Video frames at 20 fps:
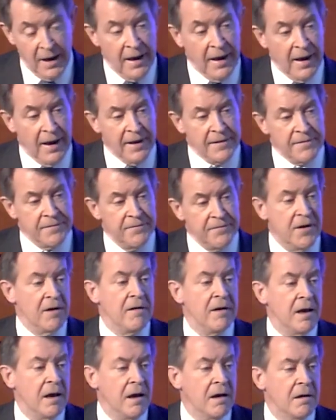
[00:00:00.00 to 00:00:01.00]
it's
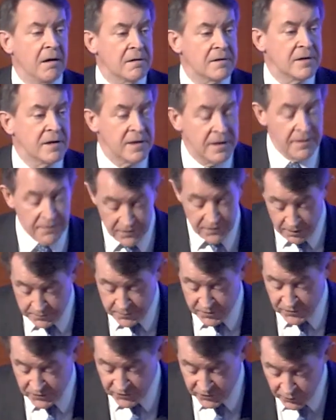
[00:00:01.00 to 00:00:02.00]
very hard to give
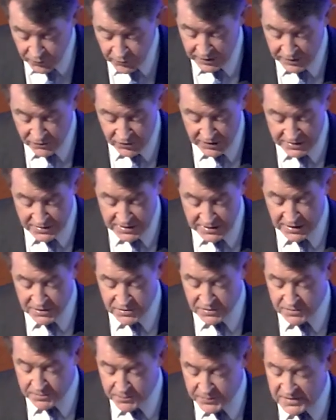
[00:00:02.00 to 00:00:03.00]
up doing
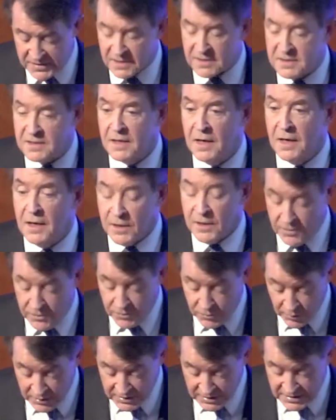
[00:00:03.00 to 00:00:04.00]
transactions of business
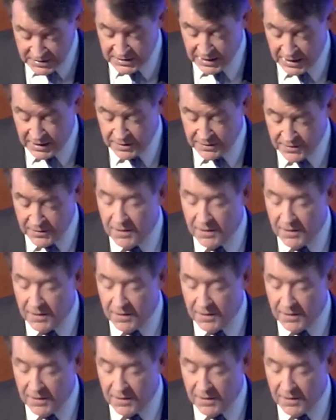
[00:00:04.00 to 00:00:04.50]
you understand